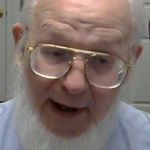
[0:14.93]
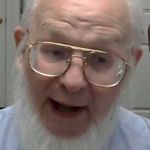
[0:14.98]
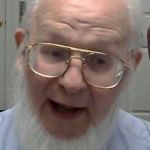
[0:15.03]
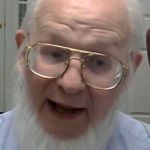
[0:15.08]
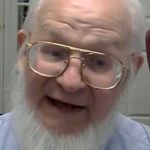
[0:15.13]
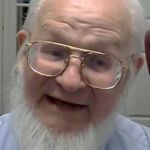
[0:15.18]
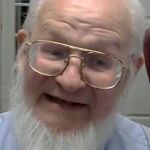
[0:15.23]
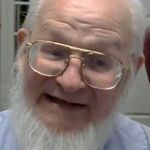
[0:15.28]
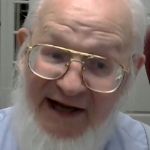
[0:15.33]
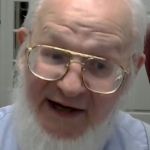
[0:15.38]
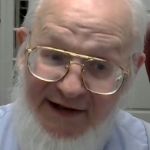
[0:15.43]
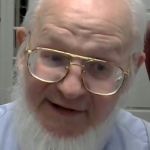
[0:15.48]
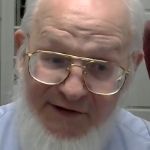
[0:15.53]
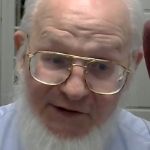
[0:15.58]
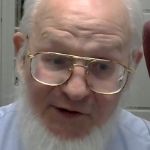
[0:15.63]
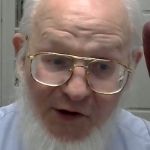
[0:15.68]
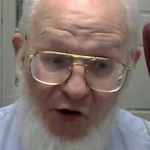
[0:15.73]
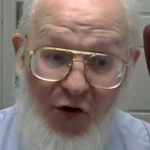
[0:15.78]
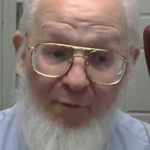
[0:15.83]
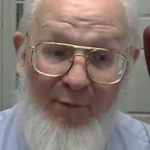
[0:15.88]
and does
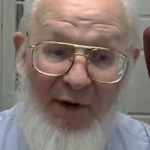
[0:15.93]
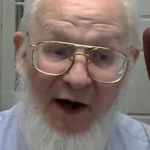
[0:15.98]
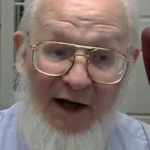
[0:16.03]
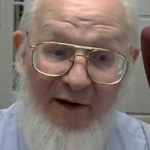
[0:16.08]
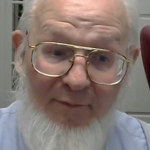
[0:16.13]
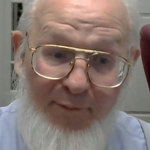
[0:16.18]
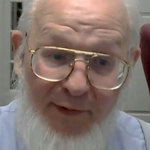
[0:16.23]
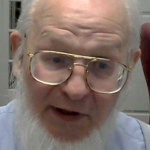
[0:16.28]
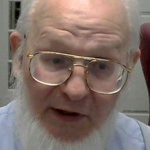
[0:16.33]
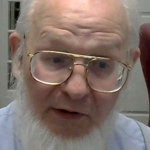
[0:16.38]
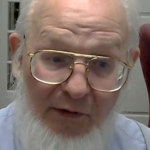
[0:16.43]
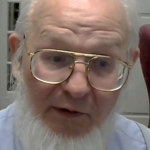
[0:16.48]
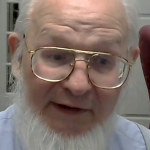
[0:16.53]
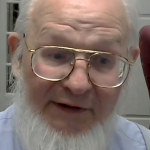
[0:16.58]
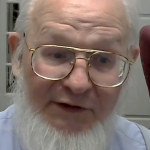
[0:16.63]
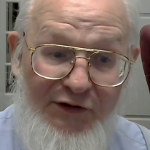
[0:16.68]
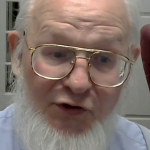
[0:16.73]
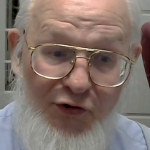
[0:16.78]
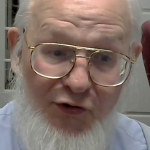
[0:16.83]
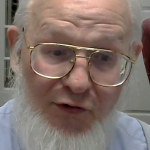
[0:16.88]
so by
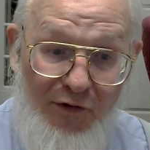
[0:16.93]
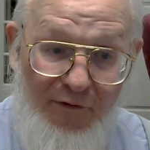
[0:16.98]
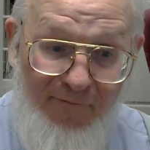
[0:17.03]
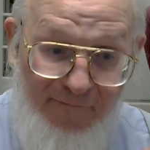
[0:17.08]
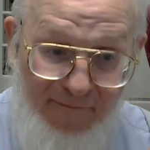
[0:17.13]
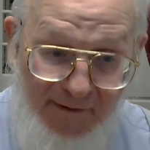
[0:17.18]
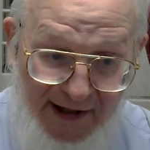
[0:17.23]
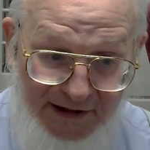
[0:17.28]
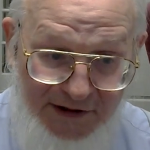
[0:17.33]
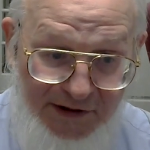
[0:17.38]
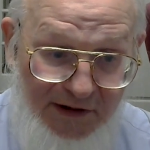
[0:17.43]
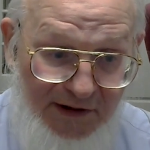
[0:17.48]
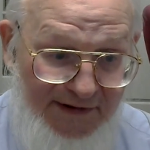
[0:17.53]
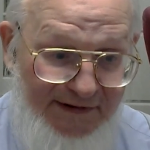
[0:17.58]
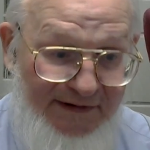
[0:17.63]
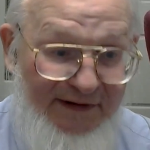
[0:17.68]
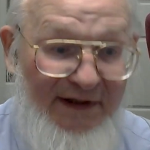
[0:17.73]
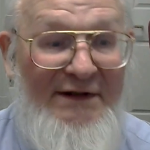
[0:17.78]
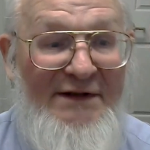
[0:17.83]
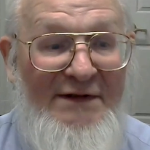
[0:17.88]
appealing to your fleshly
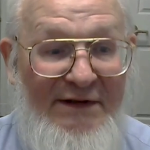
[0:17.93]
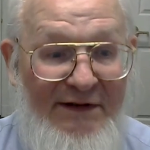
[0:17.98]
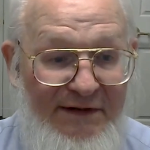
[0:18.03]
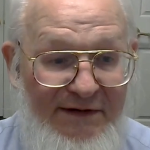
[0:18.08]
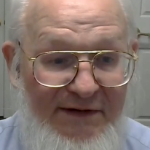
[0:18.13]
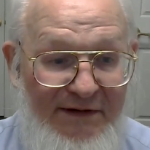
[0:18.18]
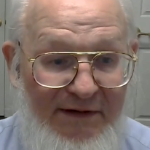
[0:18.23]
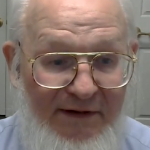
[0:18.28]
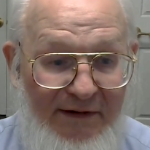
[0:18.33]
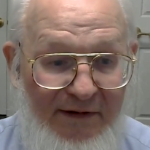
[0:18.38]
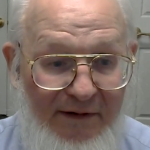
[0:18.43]
senses.